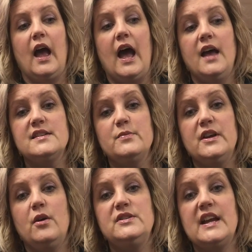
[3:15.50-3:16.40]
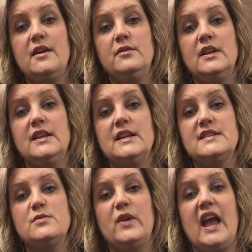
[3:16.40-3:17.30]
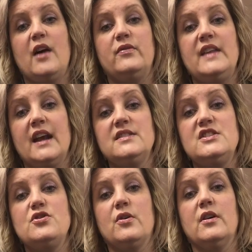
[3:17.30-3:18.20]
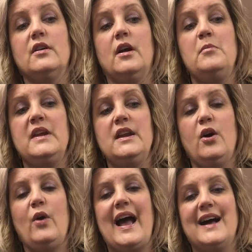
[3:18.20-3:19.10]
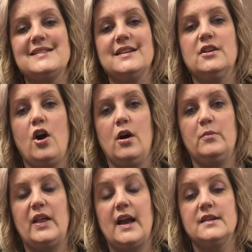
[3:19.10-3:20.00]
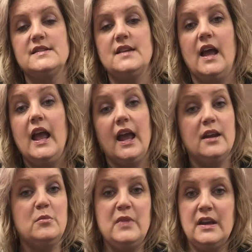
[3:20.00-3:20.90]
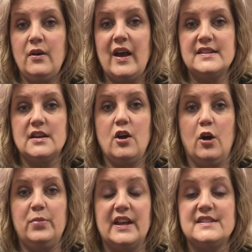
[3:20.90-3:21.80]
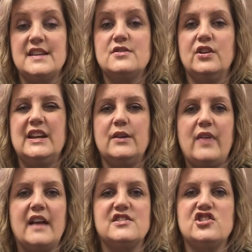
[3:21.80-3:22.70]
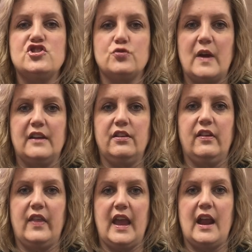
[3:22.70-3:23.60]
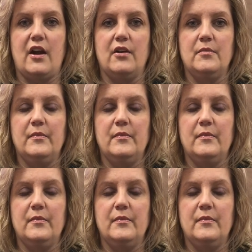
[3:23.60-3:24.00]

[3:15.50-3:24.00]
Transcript: As we go down the list, we have next your amino acid complex. An amino acid complex is going to give that strength to the hair.